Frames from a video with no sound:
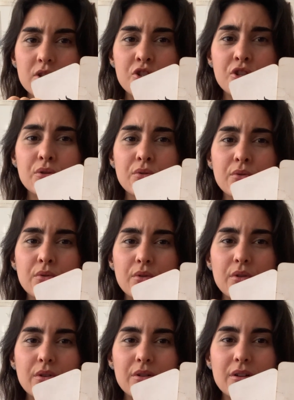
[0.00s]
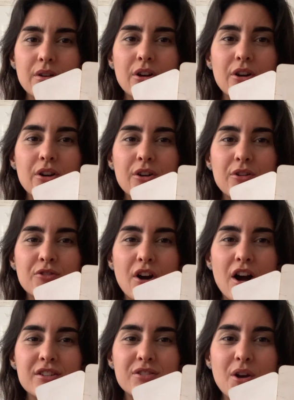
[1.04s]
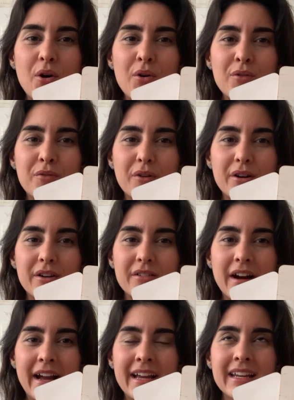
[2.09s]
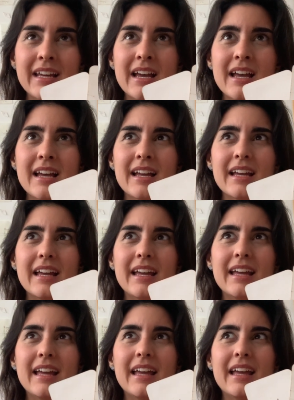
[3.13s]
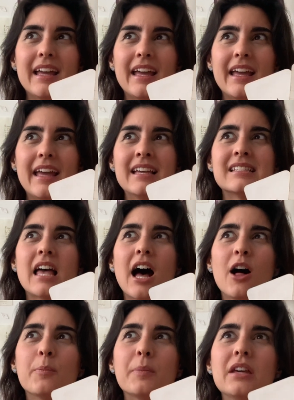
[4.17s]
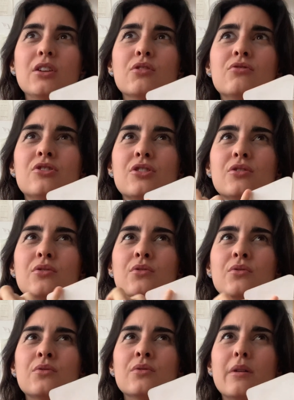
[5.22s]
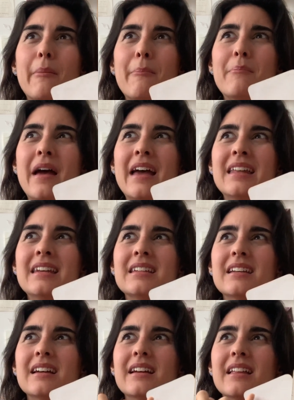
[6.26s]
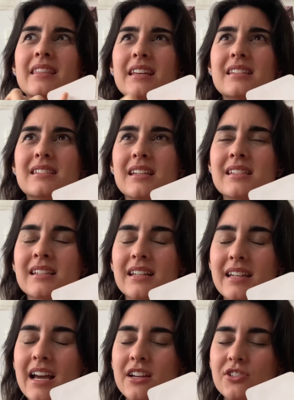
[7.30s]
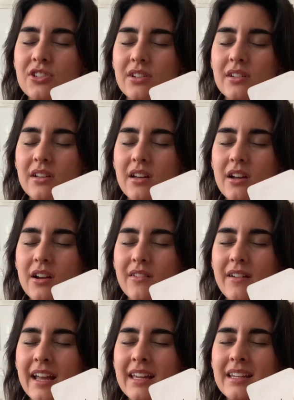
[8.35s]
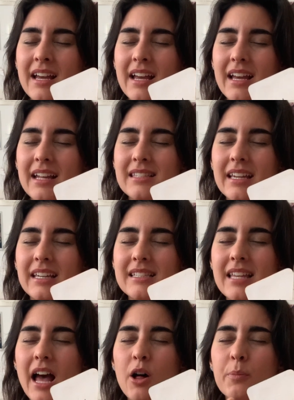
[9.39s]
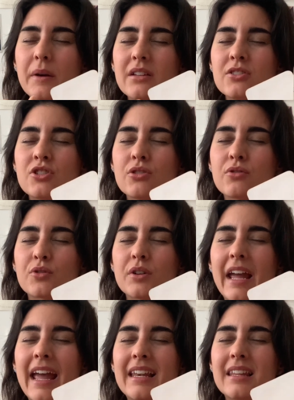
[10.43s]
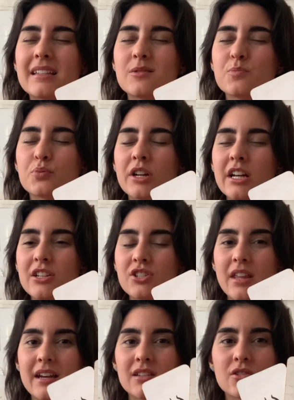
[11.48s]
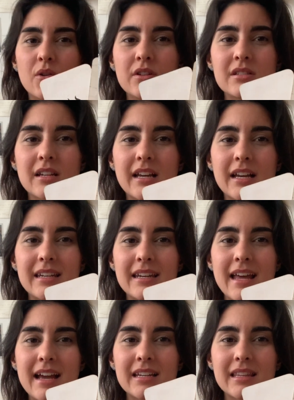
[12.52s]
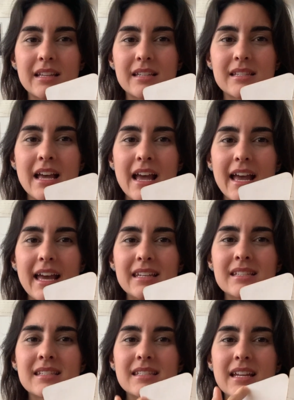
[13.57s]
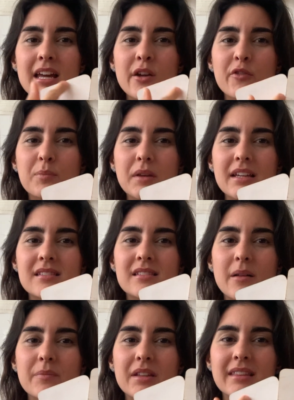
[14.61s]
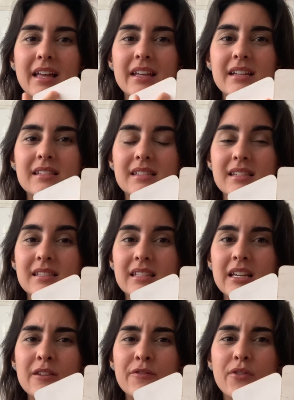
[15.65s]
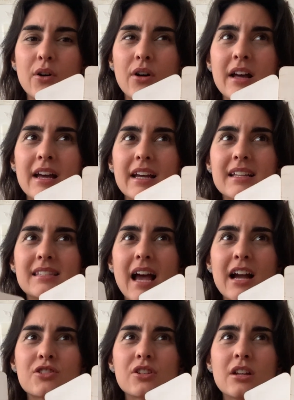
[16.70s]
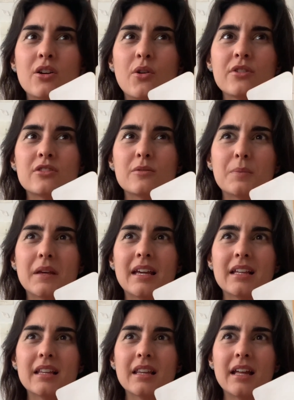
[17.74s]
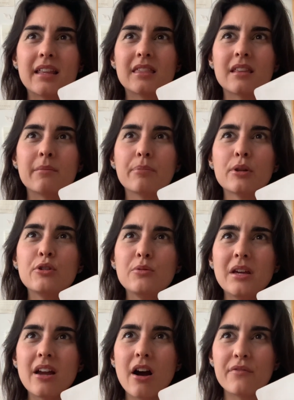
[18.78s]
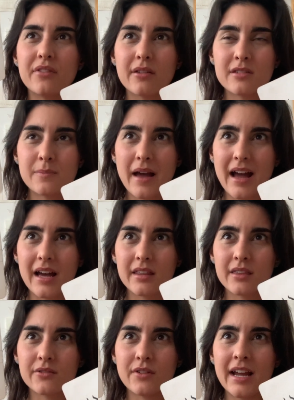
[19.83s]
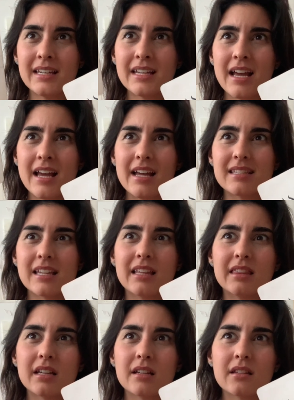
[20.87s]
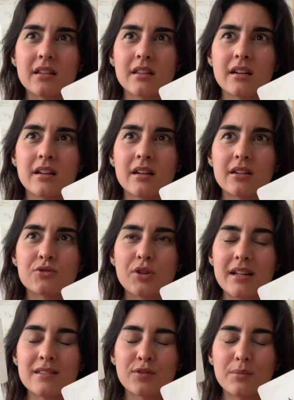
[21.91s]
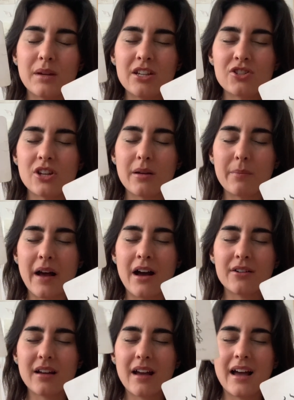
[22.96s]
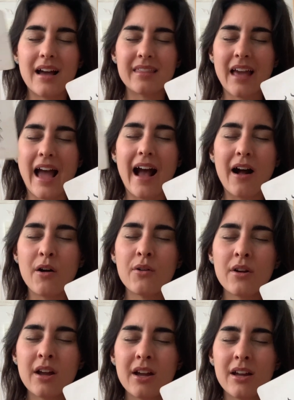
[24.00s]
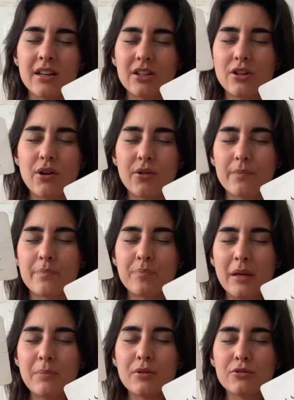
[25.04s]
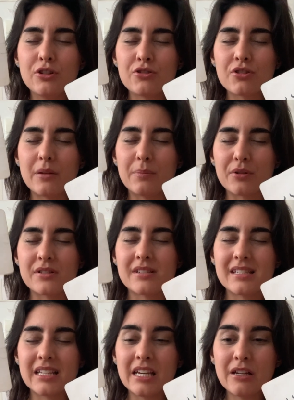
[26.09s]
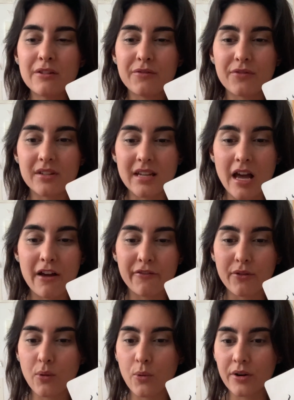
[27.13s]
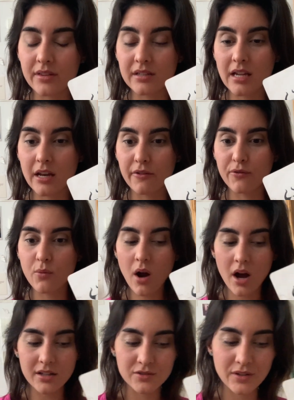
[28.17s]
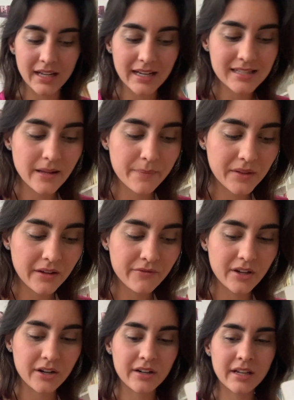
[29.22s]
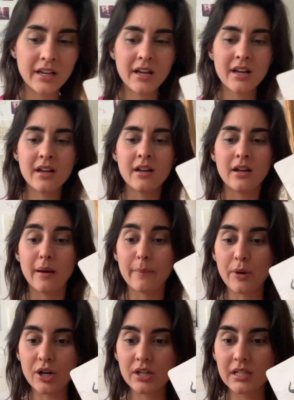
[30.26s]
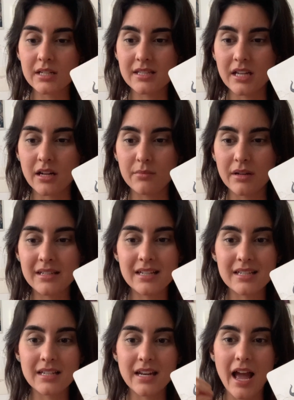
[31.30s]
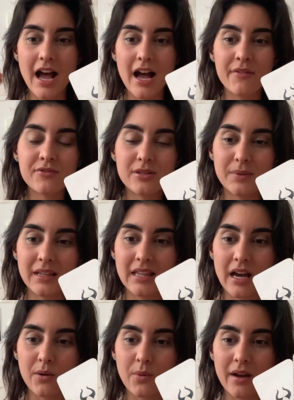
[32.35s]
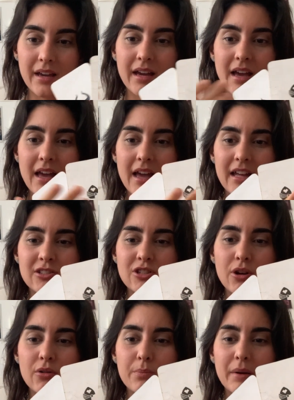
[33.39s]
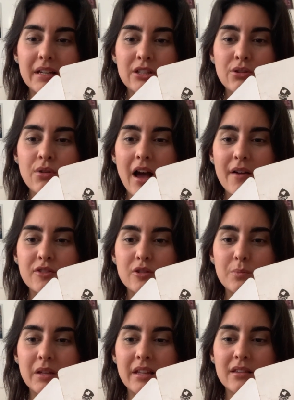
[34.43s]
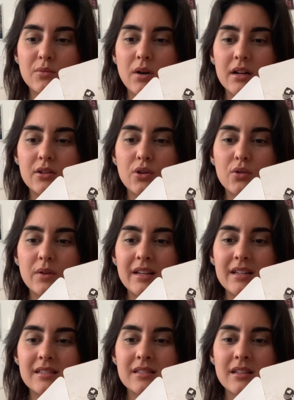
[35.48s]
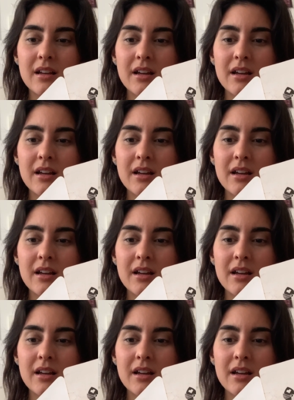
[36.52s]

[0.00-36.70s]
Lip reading: to cross over, right, is helping you to mend this disconnection, right? It's like it's helping to create this bridge that is going to connect this. And instead of being something that is deceitful, it's actually going to be like the blooming of this path, right? It's like the transformation about how, you know, people usually perceive the devil or the Ten of Wands, right, as something very burdensome. It doesn't have to be that way. And so, but you have to be the one who is